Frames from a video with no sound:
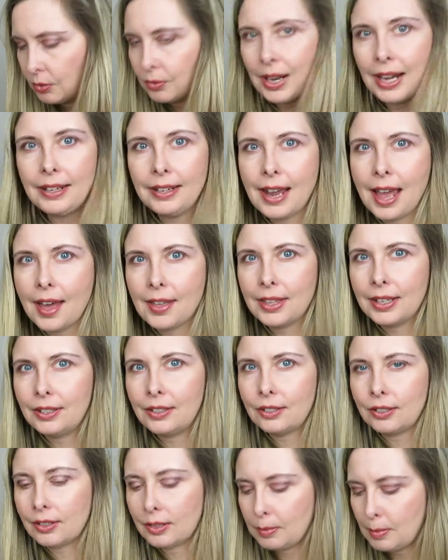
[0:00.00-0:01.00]
Right now they
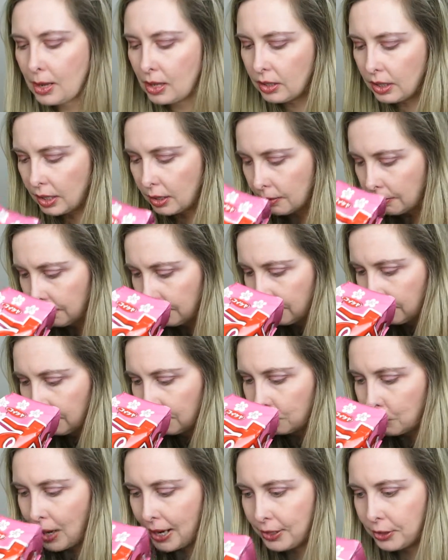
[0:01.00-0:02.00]
just smell like
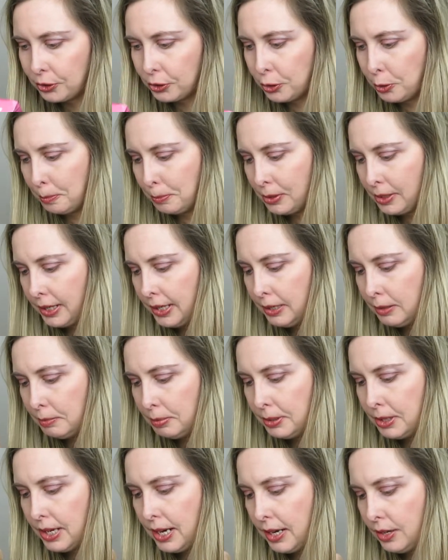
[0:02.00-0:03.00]
regular plain
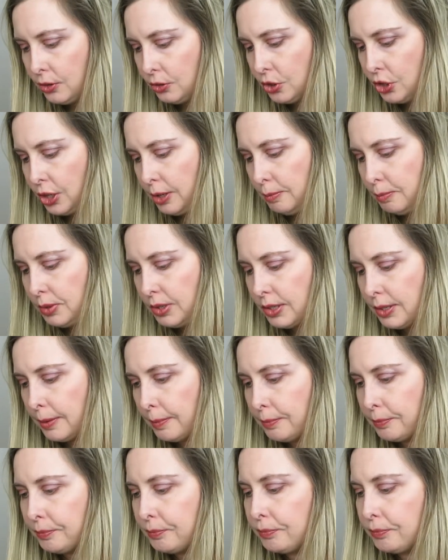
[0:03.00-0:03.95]
potato chips.